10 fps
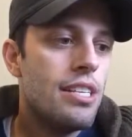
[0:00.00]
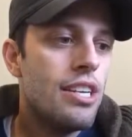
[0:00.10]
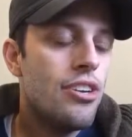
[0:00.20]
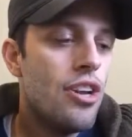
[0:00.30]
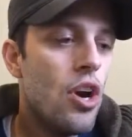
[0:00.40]

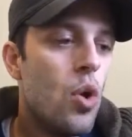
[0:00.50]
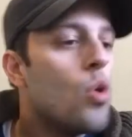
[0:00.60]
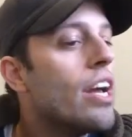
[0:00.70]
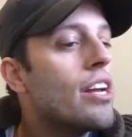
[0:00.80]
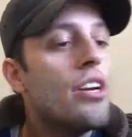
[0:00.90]

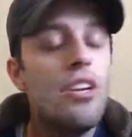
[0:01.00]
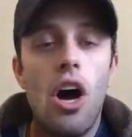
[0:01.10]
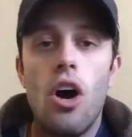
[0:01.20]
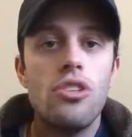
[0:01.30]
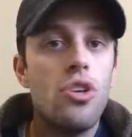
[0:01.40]
It could
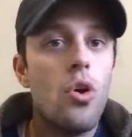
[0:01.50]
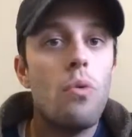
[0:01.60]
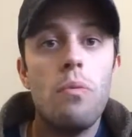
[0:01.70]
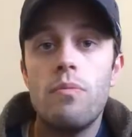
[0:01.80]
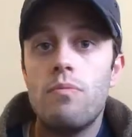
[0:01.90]

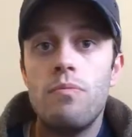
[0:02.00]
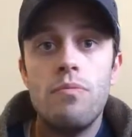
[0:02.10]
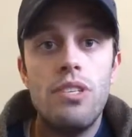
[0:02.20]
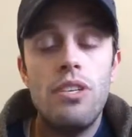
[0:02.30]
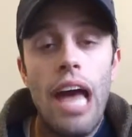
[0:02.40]
also
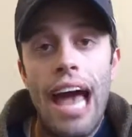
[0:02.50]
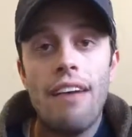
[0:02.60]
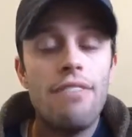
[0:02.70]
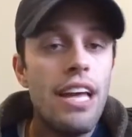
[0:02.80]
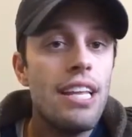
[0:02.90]

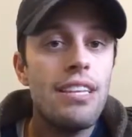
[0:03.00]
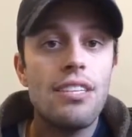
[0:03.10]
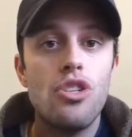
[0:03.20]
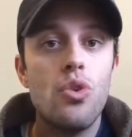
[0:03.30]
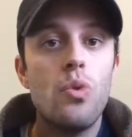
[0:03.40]
have
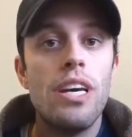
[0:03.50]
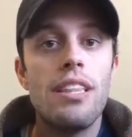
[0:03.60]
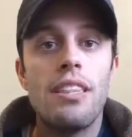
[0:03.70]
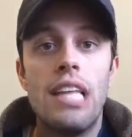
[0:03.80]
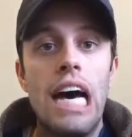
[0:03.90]
anything to do
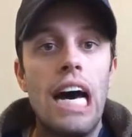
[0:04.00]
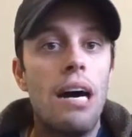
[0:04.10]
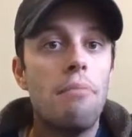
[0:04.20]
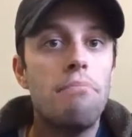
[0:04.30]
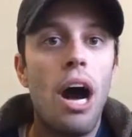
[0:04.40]
with
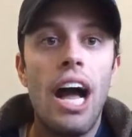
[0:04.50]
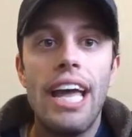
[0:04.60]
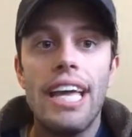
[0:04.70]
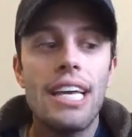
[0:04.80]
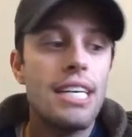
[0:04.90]

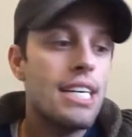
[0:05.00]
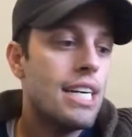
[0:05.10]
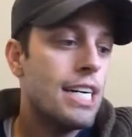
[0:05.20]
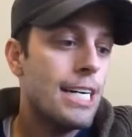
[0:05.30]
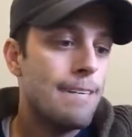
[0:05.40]
buying
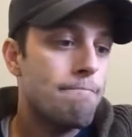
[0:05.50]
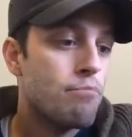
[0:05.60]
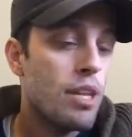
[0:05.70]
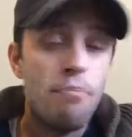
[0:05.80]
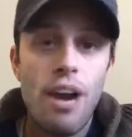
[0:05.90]

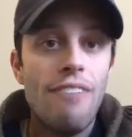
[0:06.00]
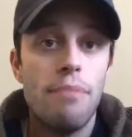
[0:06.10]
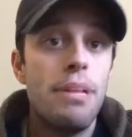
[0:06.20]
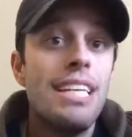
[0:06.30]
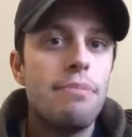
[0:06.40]

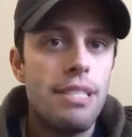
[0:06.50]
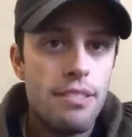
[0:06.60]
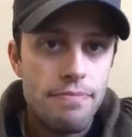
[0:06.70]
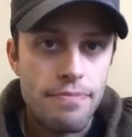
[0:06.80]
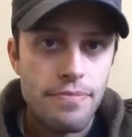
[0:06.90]
private placements.